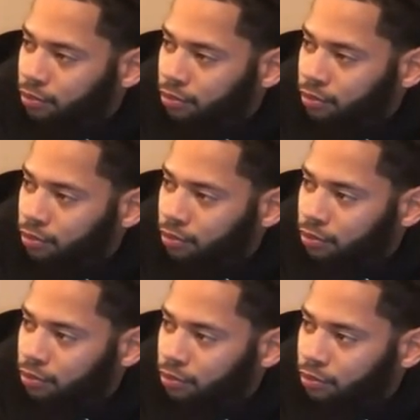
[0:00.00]

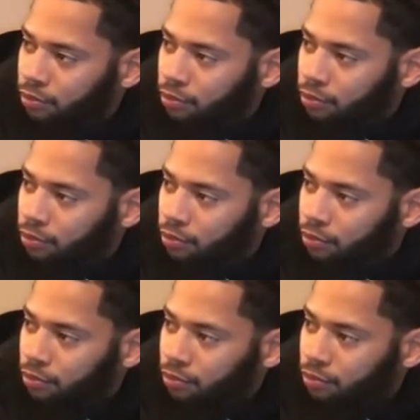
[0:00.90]

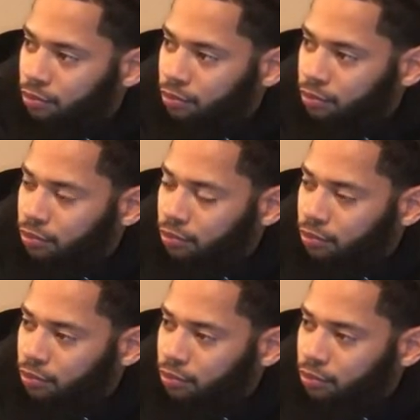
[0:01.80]

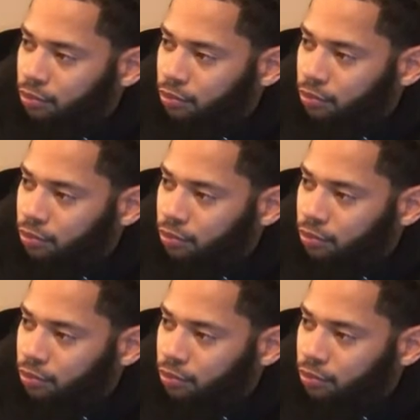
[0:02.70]
This person isn't speaking.